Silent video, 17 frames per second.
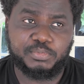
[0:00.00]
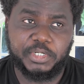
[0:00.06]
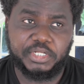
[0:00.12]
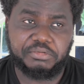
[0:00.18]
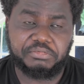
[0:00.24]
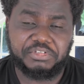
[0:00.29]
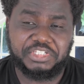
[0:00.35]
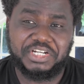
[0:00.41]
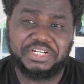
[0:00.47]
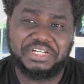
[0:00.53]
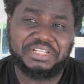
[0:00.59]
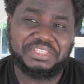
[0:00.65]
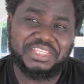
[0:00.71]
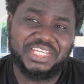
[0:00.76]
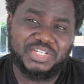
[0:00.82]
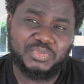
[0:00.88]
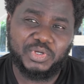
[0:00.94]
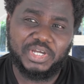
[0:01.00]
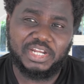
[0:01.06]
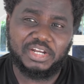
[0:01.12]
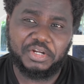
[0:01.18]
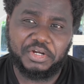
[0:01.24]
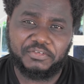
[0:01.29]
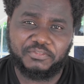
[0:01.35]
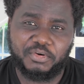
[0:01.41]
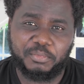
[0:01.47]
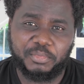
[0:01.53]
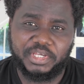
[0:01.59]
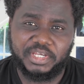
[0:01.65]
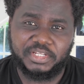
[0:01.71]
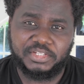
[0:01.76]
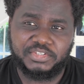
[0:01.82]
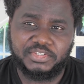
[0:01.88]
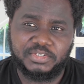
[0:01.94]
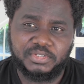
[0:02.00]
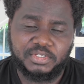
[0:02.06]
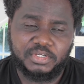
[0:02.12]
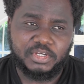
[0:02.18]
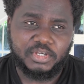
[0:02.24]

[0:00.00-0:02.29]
but certain things we can learn from kids.